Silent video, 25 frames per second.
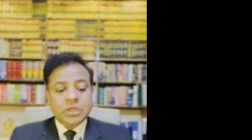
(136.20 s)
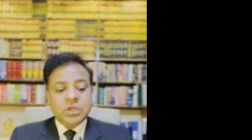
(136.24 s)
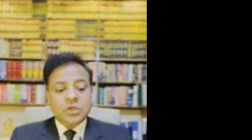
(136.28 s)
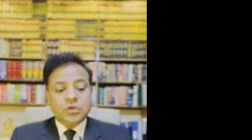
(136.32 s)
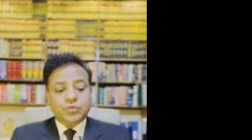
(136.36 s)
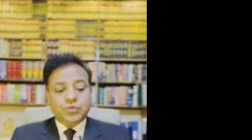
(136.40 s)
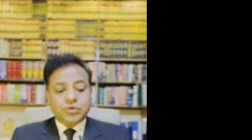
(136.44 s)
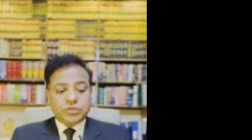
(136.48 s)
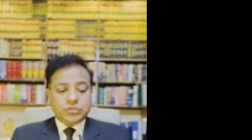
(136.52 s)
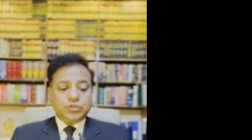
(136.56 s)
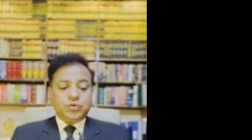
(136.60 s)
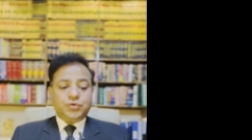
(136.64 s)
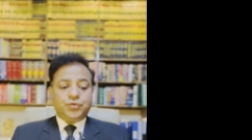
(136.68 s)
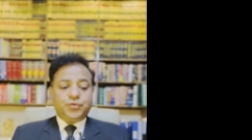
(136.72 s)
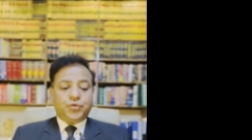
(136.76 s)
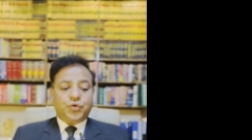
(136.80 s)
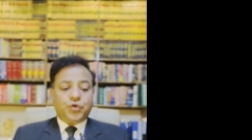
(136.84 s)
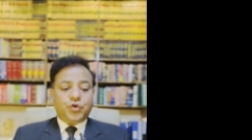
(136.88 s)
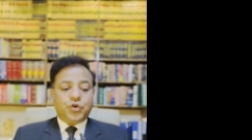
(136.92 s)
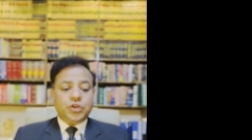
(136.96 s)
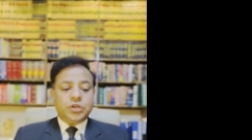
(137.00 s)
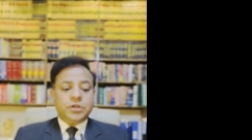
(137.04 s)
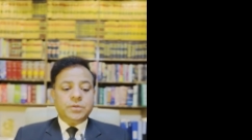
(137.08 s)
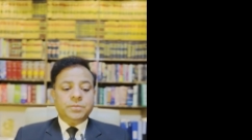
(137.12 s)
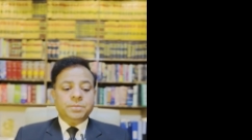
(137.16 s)
First of
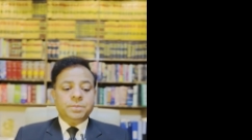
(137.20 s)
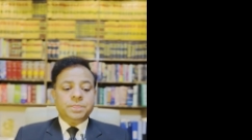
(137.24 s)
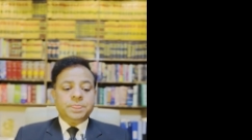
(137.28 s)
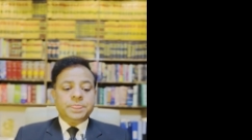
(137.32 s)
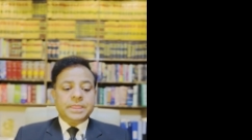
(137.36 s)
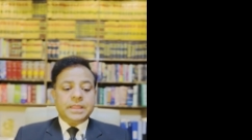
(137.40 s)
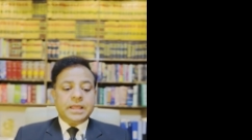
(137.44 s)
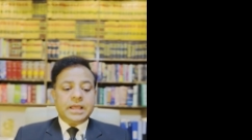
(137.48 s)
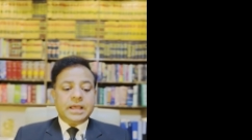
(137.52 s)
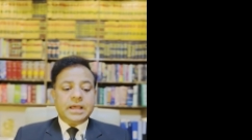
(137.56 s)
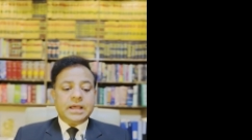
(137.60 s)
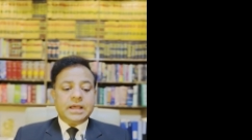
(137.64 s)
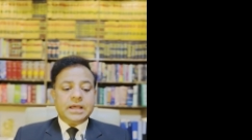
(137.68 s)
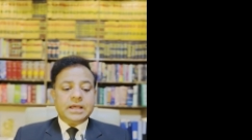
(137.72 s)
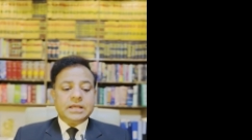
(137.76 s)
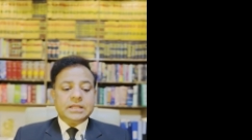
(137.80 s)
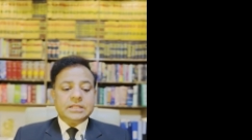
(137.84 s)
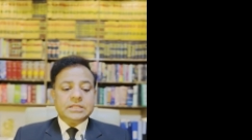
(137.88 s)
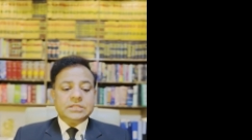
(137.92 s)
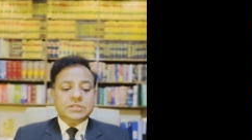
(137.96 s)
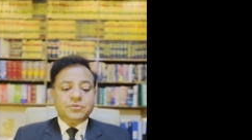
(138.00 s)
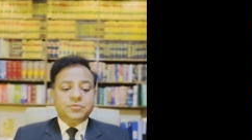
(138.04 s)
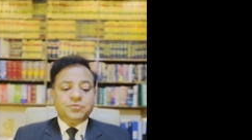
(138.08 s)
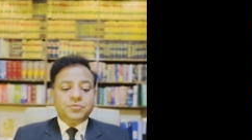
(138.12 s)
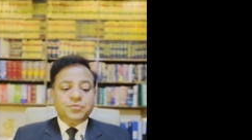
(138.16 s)
all,
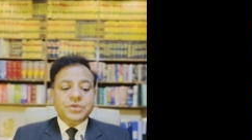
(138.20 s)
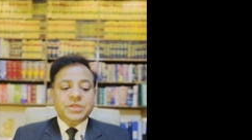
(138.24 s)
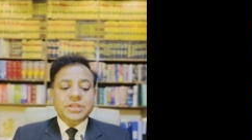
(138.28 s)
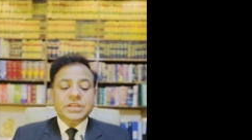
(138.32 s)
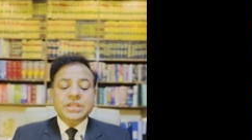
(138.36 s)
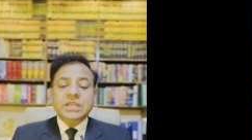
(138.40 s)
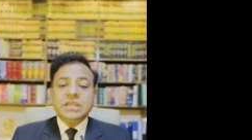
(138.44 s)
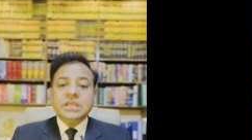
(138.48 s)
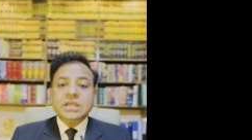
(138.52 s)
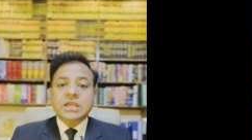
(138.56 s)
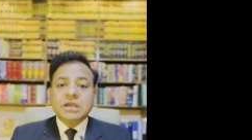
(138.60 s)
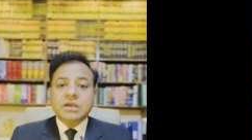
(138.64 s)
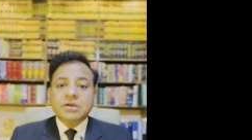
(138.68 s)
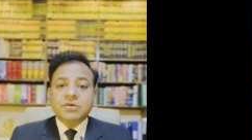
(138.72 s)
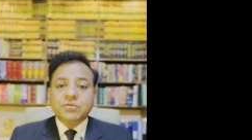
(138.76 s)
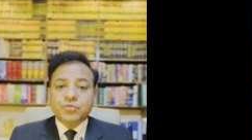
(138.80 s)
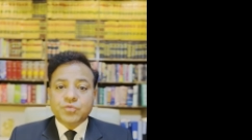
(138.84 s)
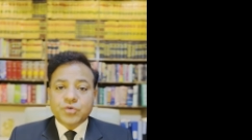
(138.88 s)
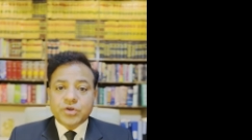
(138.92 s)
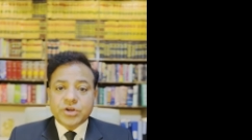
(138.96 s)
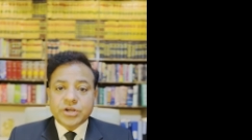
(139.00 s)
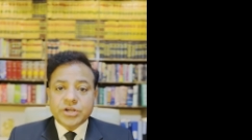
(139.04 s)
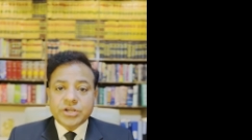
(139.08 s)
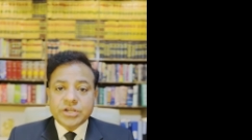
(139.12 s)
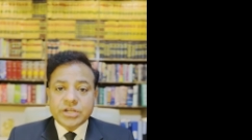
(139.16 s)
the very
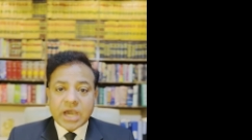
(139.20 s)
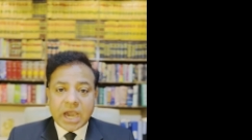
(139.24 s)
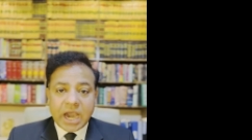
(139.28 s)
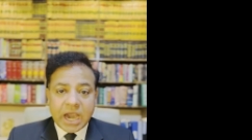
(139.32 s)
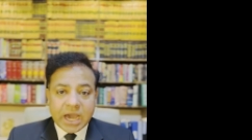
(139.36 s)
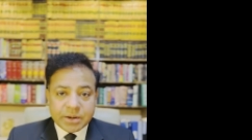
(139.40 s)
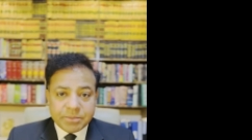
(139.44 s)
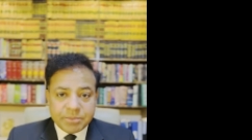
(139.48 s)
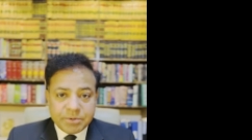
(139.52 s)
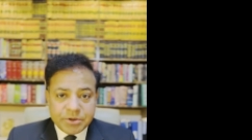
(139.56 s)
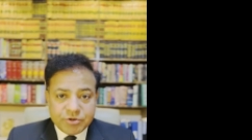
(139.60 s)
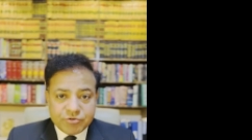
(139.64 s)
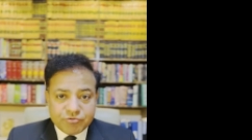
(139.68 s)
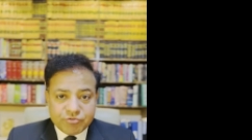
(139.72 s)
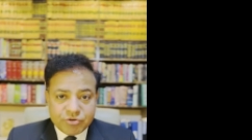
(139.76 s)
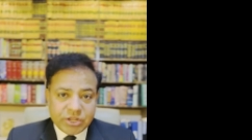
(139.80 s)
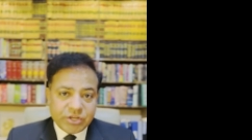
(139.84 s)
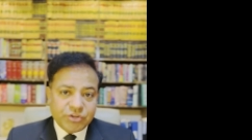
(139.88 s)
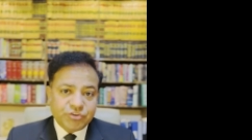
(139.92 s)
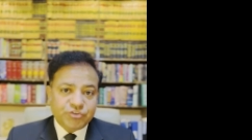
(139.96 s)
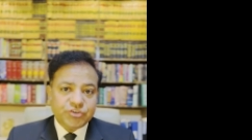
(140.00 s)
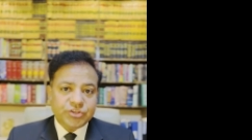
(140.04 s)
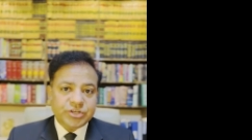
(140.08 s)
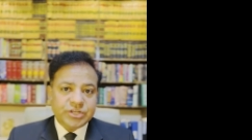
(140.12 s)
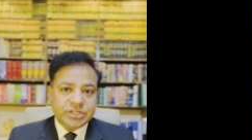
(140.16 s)
word
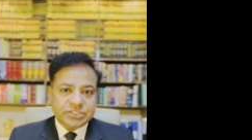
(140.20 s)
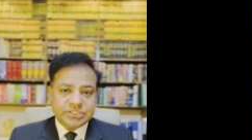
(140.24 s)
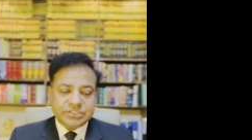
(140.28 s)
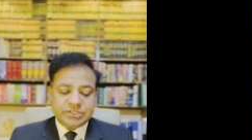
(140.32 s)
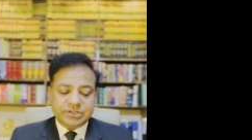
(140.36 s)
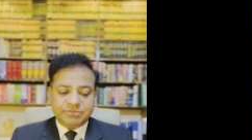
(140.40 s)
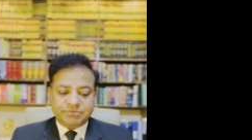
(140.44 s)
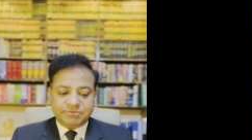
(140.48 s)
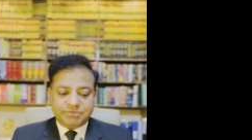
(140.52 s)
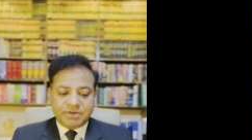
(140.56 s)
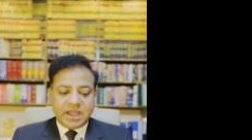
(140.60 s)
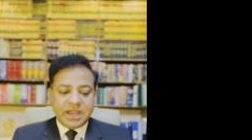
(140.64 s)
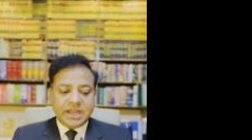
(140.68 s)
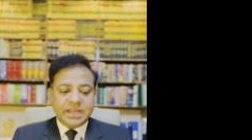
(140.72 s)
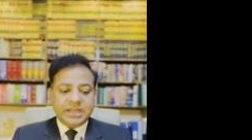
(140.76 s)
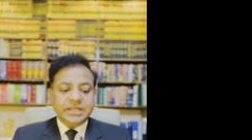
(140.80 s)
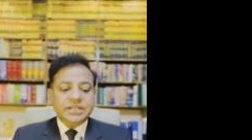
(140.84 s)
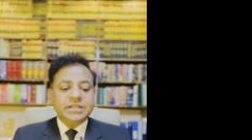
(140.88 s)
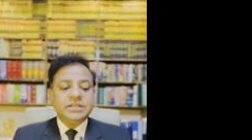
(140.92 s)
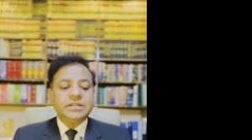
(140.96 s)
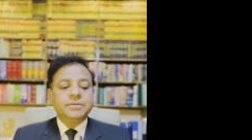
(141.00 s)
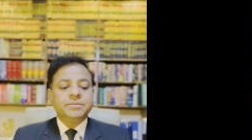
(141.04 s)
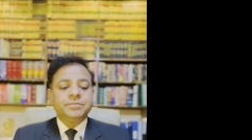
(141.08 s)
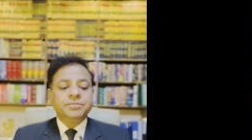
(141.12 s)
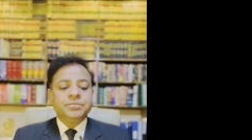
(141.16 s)
arbitration is
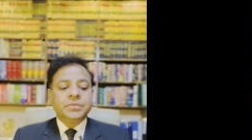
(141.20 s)
defined: